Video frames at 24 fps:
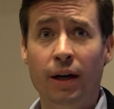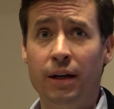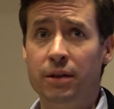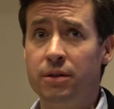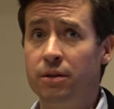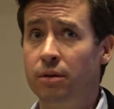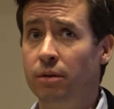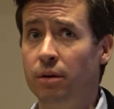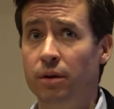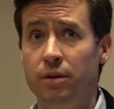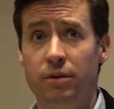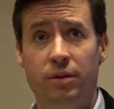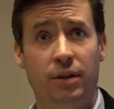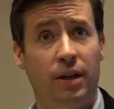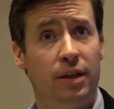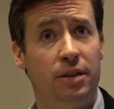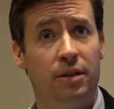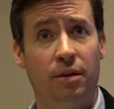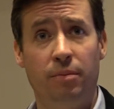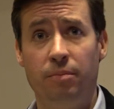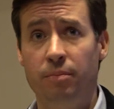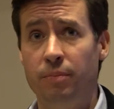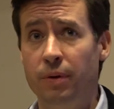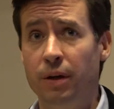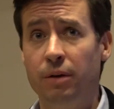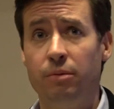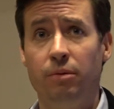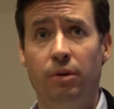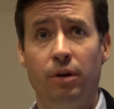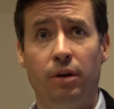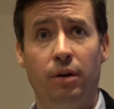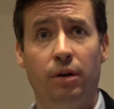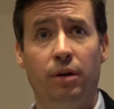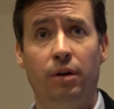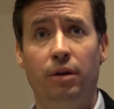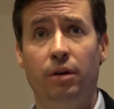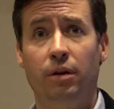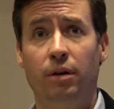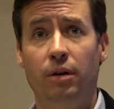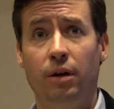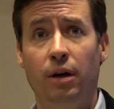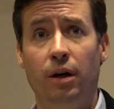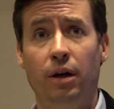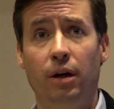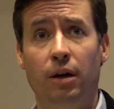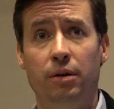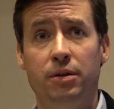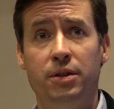escorts, that's a big one.
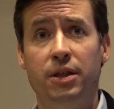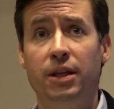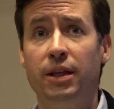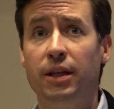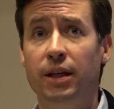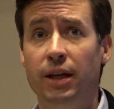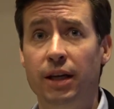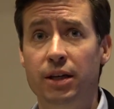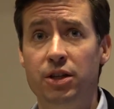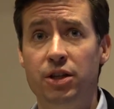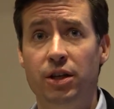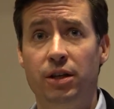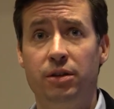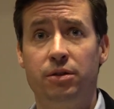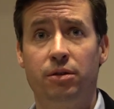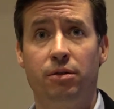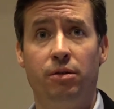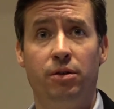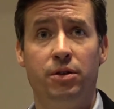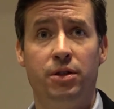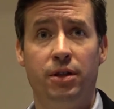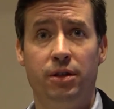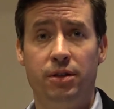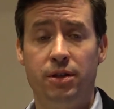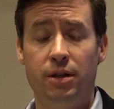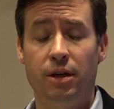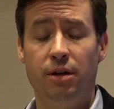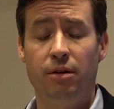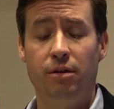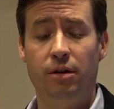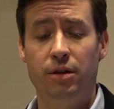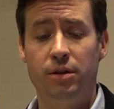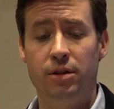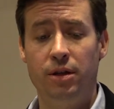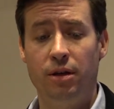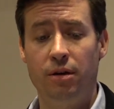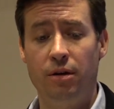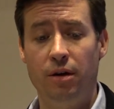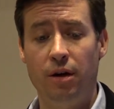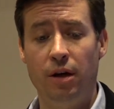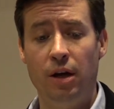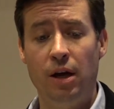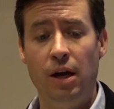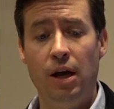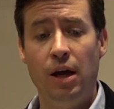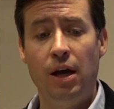Teenage escorts, et cetera, et cetera.